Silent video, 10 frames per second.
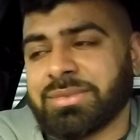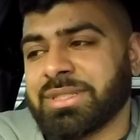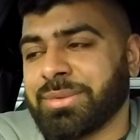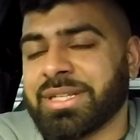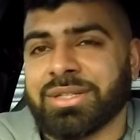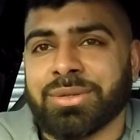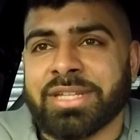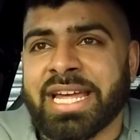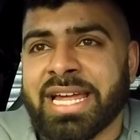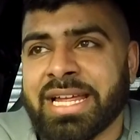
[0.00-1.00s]
So we can do
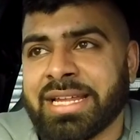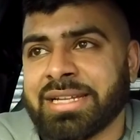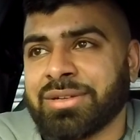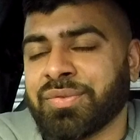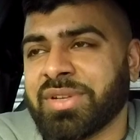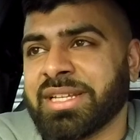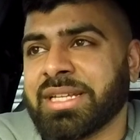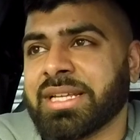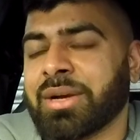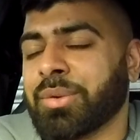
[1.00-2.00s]
that, and hopefully
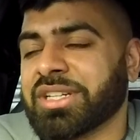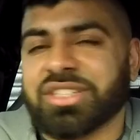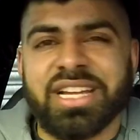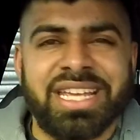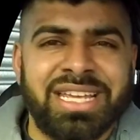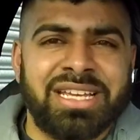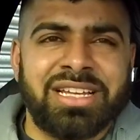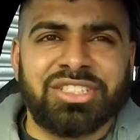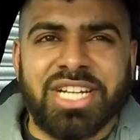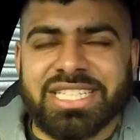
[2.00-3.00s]
I want to try hitting a
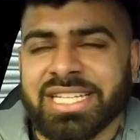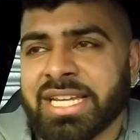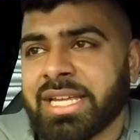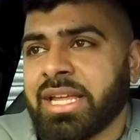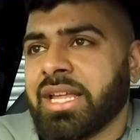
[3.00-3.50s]
track day.